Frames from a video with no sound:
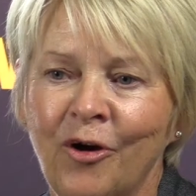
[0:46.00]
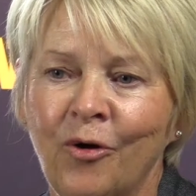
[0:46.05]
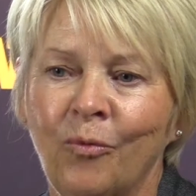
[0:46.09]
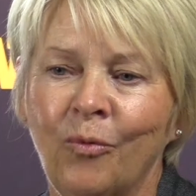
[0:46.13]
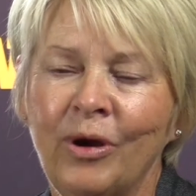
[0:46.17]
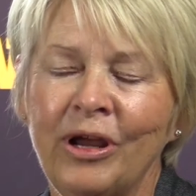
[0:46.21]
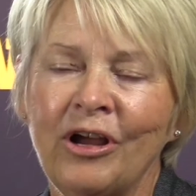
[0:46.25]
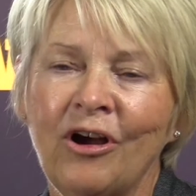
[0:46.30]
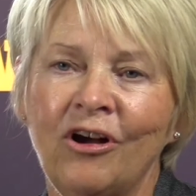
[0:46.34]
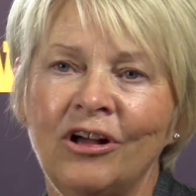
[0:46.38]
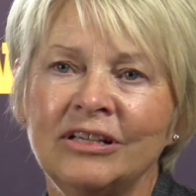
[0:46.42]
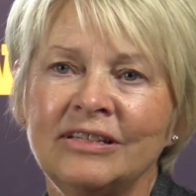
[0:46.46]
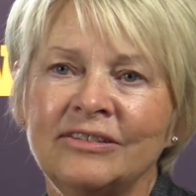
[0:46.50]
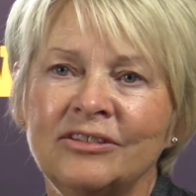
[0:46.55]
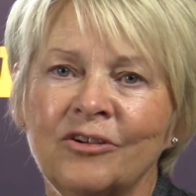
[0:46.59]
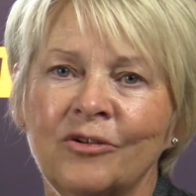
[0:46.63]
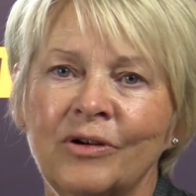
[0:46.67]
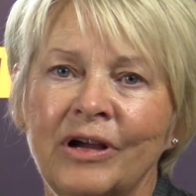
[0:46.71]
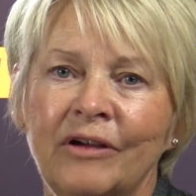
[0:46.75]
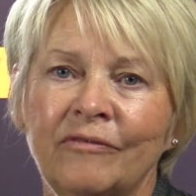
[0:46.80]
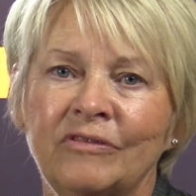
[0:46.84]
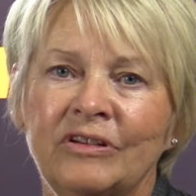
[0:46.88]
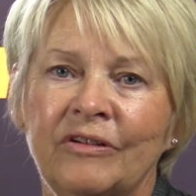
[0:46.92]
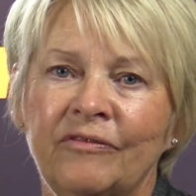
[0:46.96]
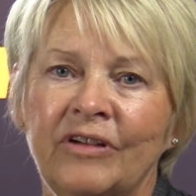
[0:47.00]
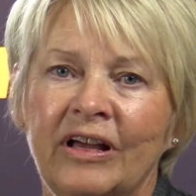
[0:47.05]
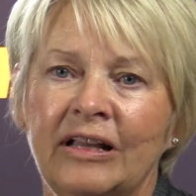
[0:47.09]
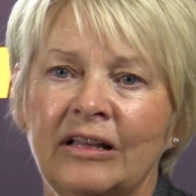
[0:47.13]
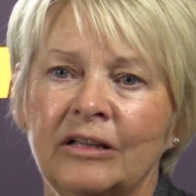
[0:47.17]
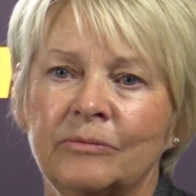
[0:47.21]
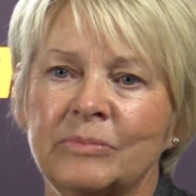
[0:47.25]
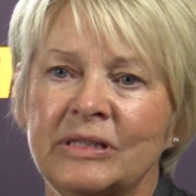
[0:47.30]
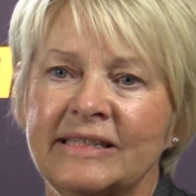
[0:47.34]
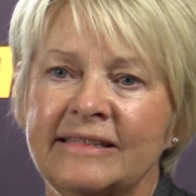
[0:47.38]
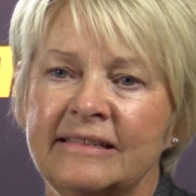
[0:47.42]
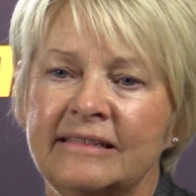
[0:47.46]
We also have
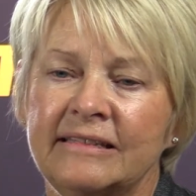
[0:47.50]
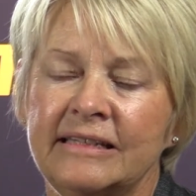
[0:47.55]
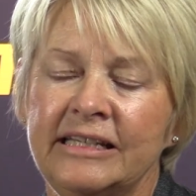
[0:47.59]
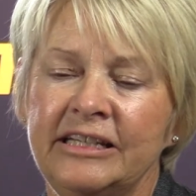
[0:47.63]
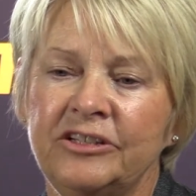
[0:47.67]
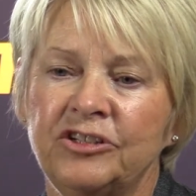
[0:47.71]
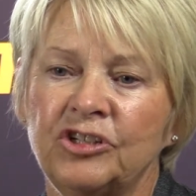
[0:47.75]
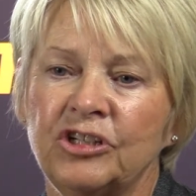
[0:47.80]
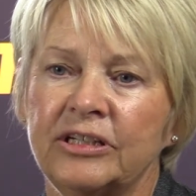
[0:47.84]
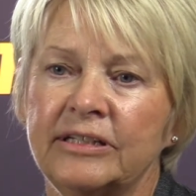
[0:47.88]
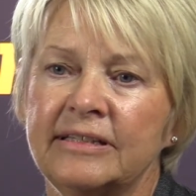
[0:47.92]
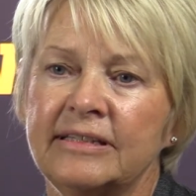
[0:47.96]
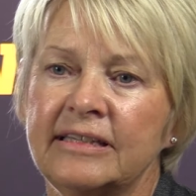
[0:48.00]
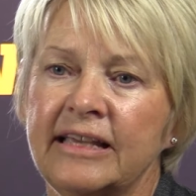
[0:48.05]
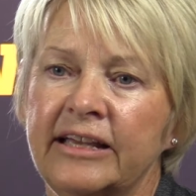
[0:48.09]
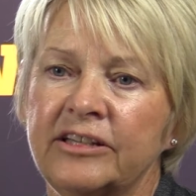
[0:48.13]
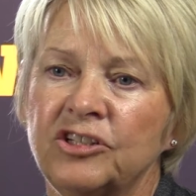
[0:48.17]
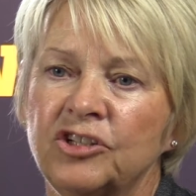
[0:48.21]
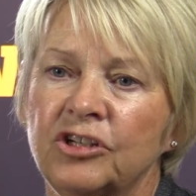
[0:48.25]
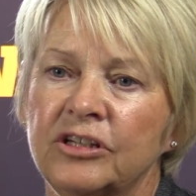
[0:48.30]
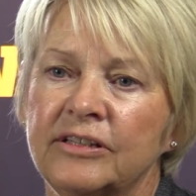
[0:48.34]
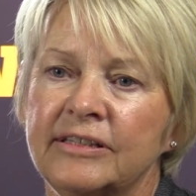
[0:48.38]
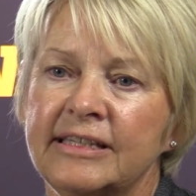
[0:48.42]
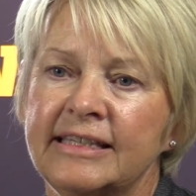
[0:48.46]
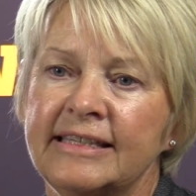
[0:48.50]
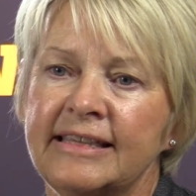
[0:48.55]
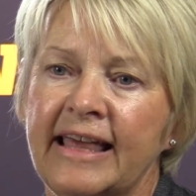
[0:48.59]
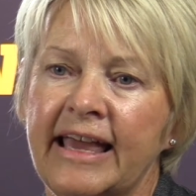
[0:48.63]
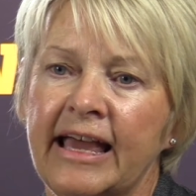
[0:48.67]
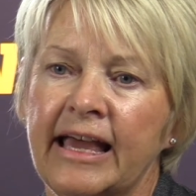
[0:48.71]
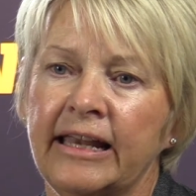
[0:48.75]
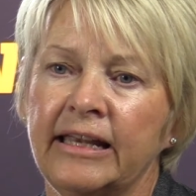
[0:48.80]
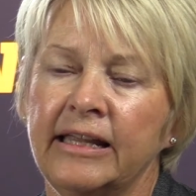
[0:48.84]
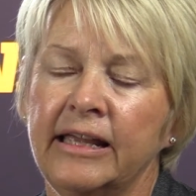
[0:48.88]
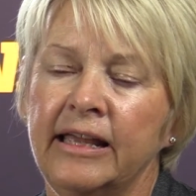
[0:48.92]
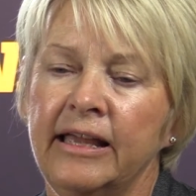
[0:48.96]
developed teaching sessions
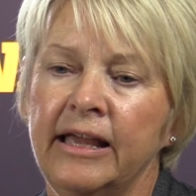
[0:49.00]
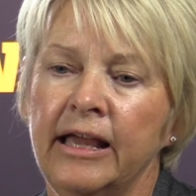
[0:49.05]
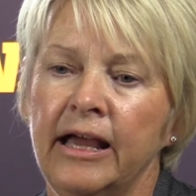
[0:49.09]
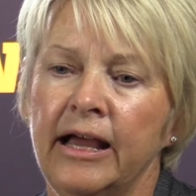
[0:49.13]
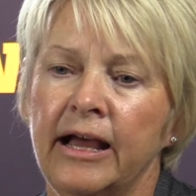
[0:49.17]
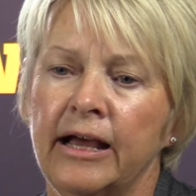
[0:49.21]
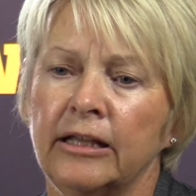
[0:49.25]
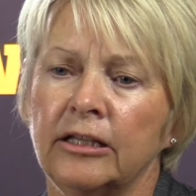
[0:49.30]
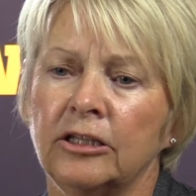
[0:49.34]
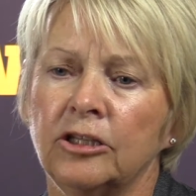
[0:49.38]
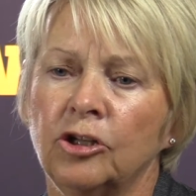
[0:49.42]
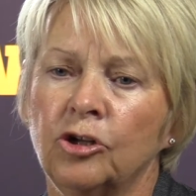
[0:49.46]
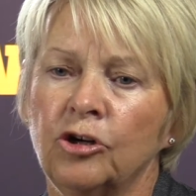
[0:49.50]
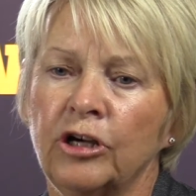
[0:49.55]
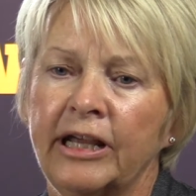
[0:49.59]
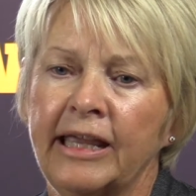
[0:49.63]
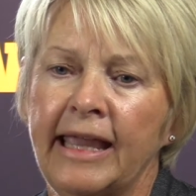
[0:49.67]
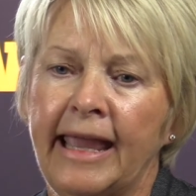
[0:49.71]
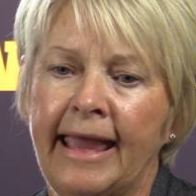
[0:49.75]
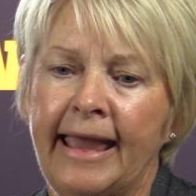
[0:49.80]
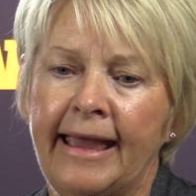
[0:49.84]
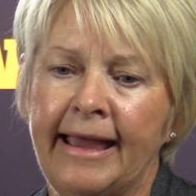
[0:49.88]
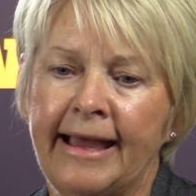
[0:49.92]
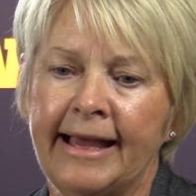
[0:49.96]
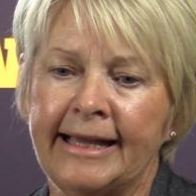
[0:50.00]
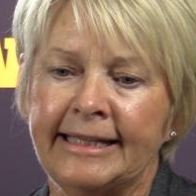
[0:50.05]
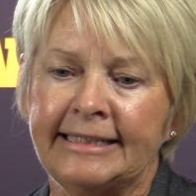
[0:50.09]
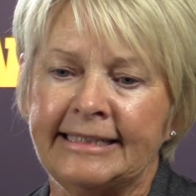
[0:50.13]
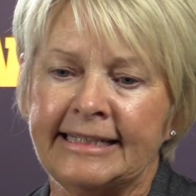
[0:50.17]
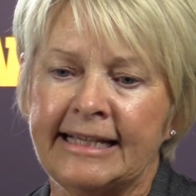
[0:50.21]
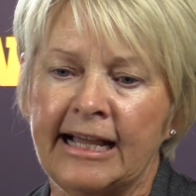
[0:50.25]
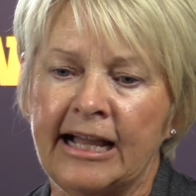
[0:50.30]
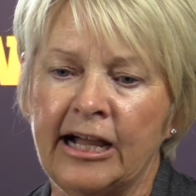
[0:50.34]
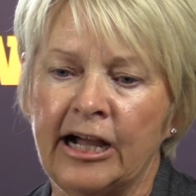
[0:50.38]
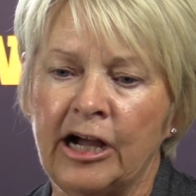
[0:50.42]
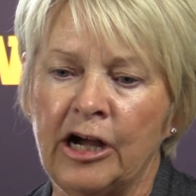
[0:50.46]
that look at
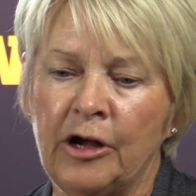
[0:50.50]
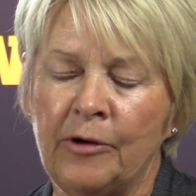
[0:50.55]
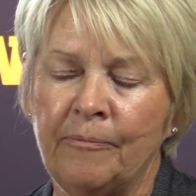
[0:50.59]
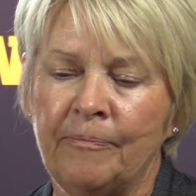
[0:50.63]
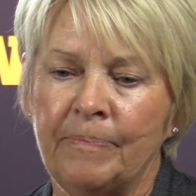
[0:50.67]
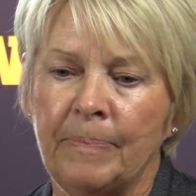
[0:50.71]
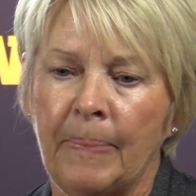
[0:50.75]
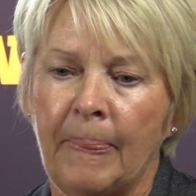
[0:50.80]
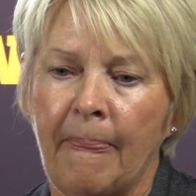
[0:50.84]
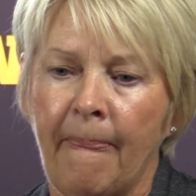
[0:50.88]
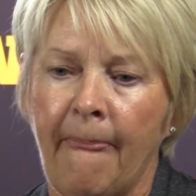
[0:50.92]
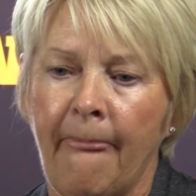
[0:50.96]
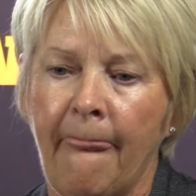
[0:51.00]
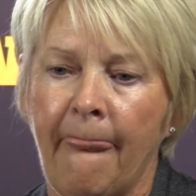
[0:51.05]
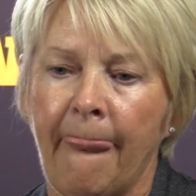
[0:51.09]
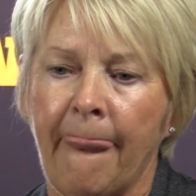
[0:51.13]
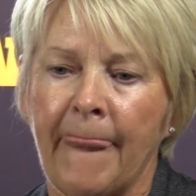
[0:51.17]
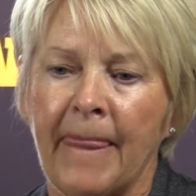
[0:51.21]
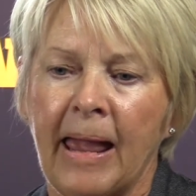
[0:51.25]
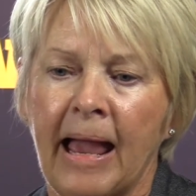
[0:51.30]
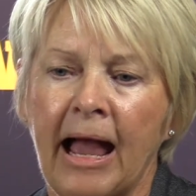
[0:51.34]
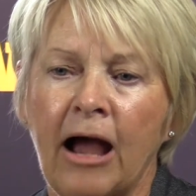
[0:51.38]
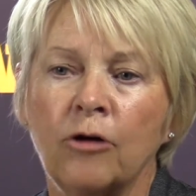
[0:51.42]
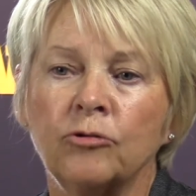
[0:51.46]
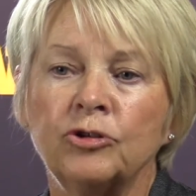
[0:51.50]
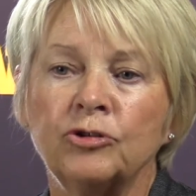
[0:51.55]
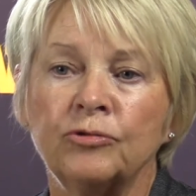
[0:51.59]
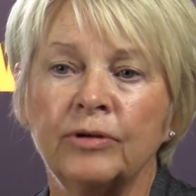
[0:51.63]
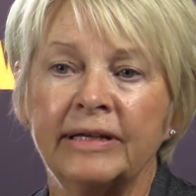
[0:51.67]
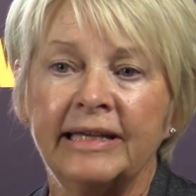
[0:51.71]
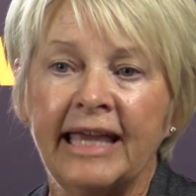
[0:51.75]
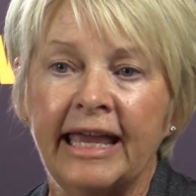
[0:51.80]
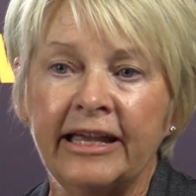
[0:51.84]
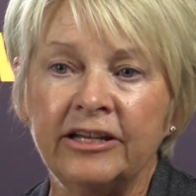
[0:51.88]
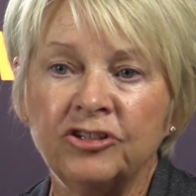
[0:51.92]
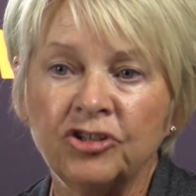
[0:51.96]
how to
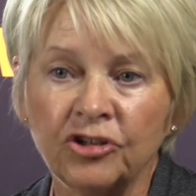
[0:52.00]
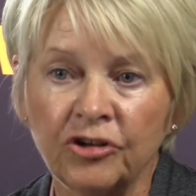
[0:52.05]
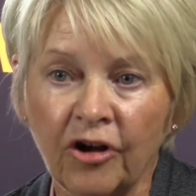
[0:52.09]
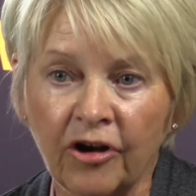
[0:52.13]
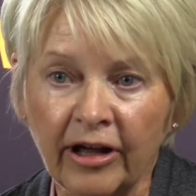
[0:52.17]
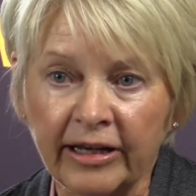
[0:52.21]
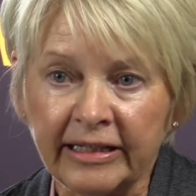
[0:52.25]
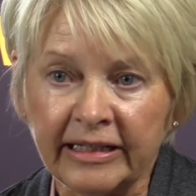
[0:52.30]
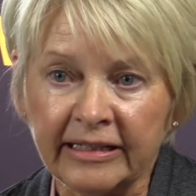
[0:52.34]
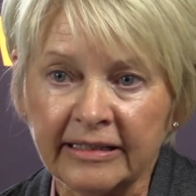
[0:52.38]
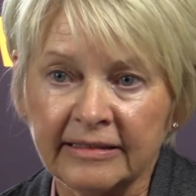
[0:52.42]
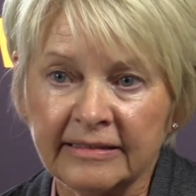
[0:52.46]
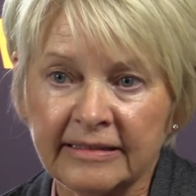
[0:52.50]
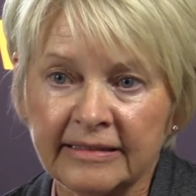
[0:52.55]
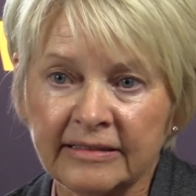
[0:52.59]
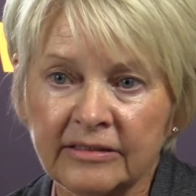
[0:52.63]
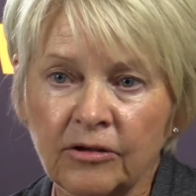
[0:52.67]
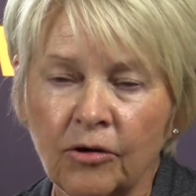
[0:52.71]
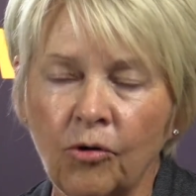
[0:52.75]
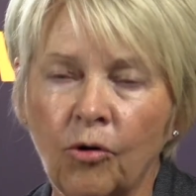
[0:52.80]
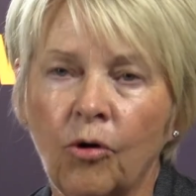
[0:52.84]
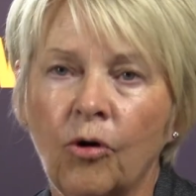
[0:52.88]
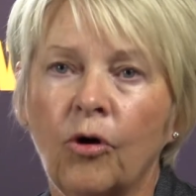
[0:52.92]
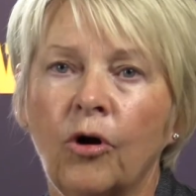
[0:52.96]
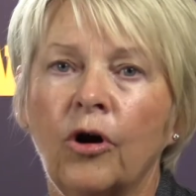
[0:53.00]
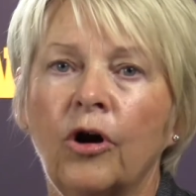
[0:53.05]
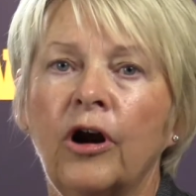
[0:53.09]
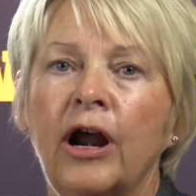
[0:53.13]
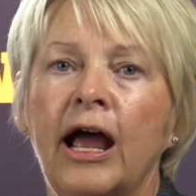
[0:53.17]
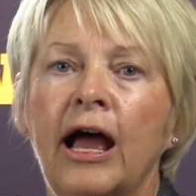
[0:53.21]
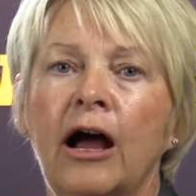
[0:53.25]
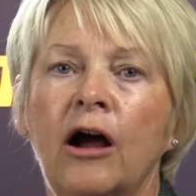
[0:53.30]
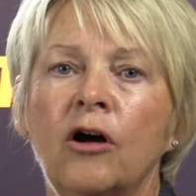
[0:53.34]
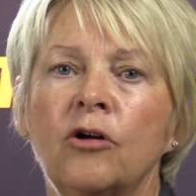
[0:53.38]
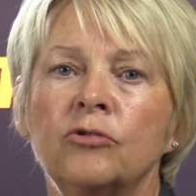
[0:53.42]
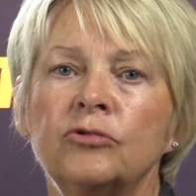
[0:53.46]
engage an audience or
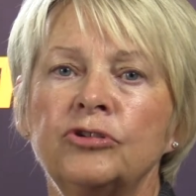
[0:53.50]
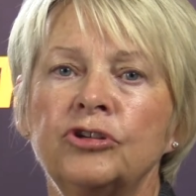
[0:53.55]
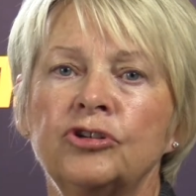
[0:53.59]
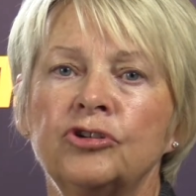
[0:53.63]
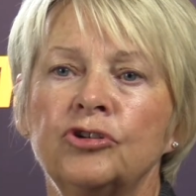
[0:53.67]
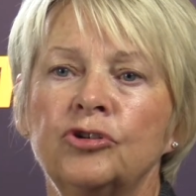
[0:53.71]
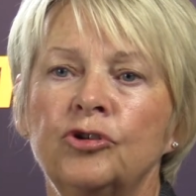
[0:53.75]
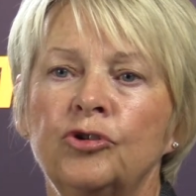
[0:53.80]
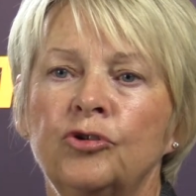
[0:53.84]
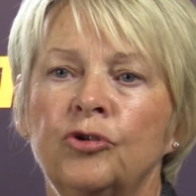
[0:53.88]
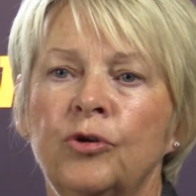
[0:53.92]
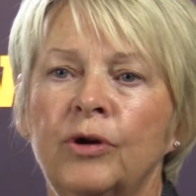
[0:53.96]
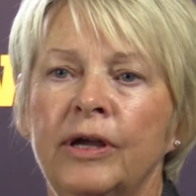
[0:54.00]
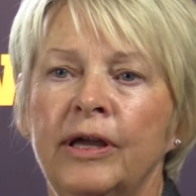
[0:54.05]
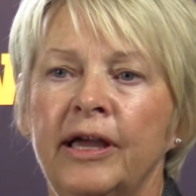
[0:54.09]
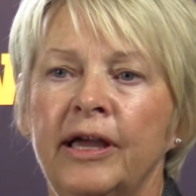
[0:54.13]
how to